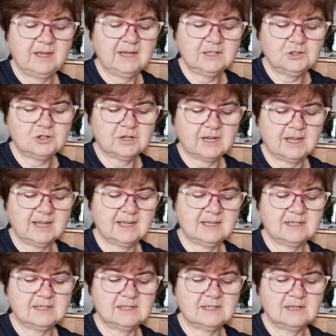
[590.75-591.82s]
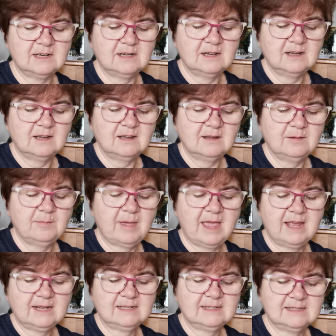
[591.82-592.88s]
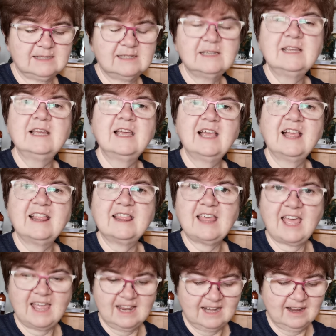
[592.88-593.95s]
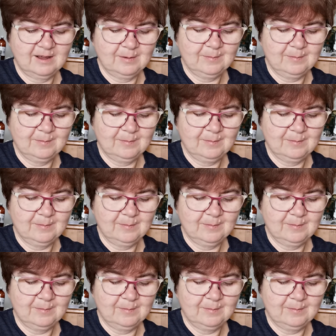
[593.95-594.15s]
intricate patterns that